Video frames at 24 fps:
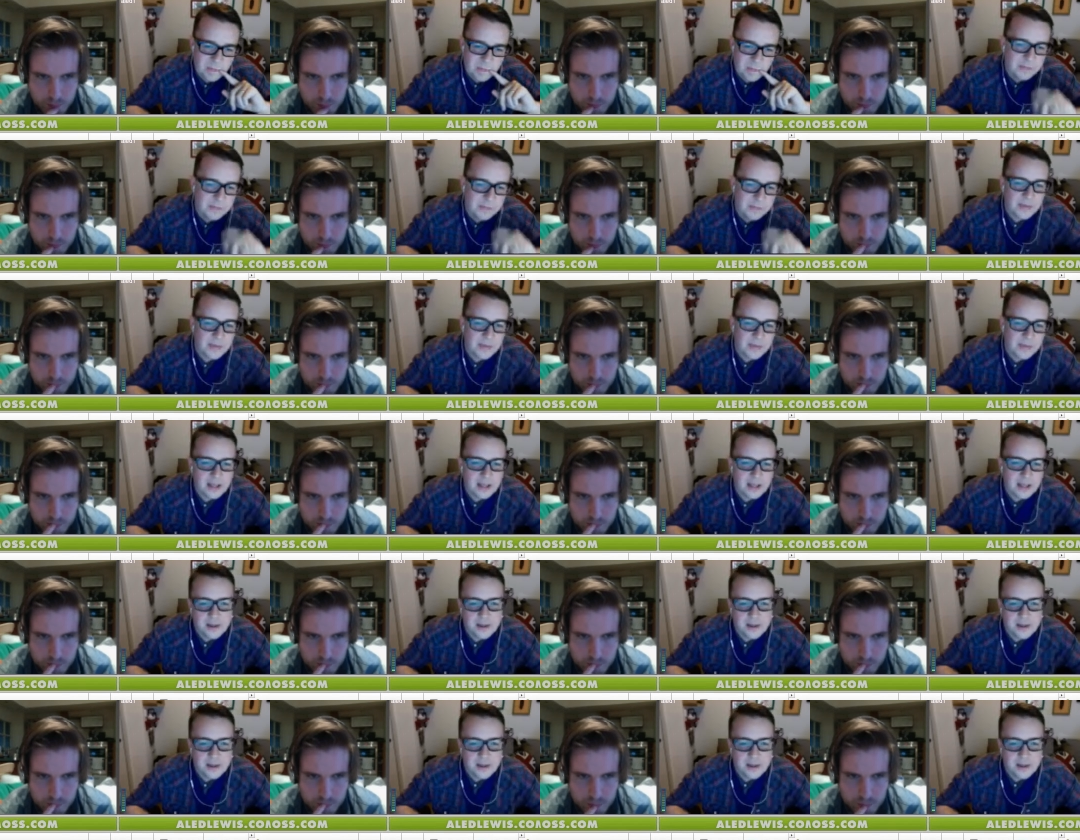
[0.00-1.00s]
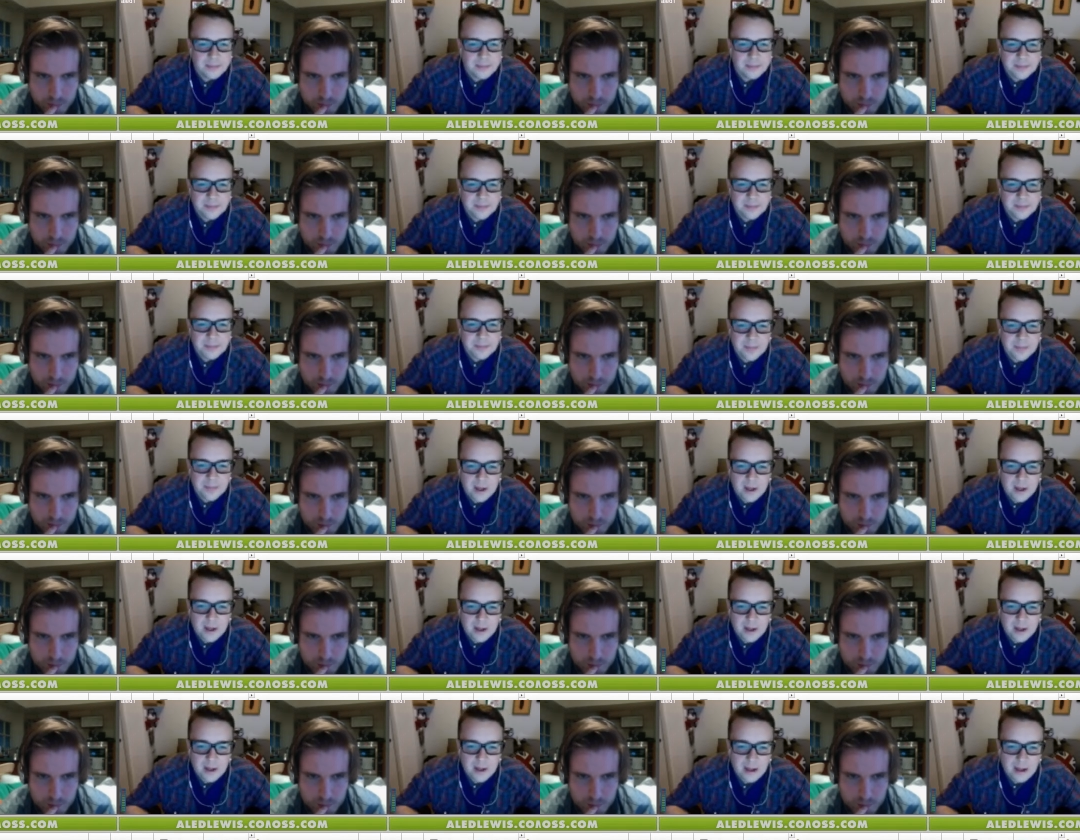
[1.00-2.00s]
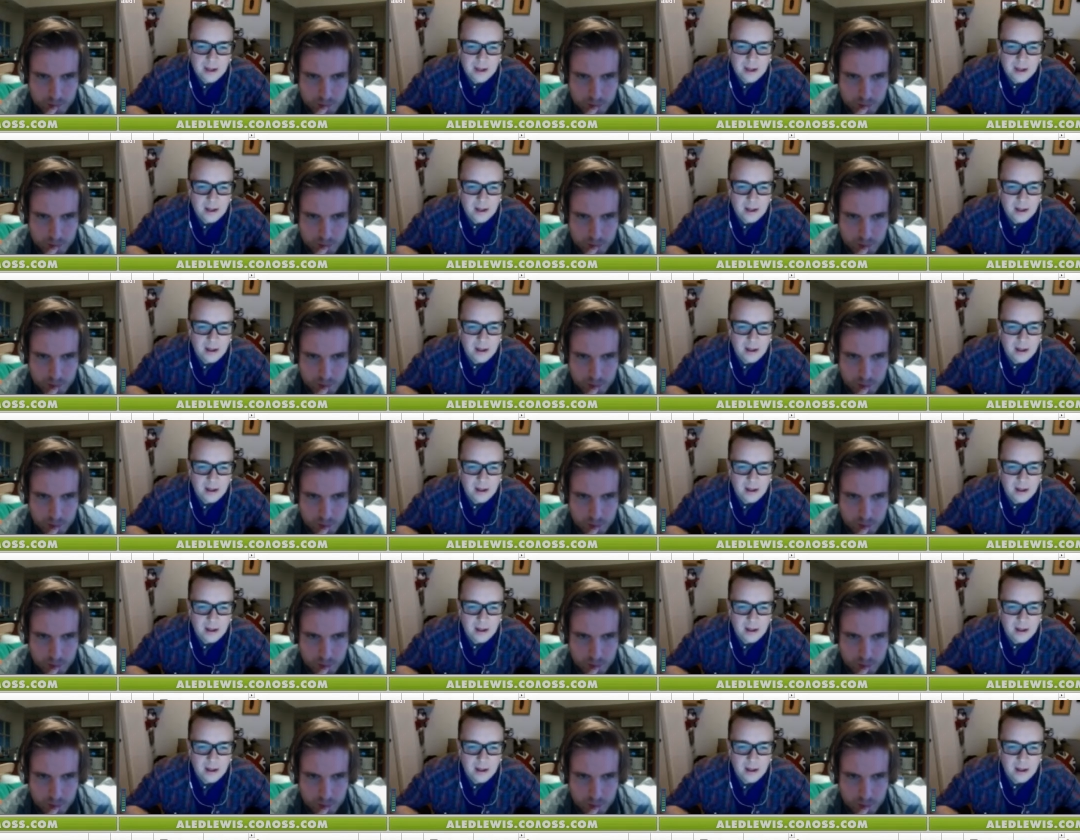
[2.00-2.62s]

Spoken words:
(silence)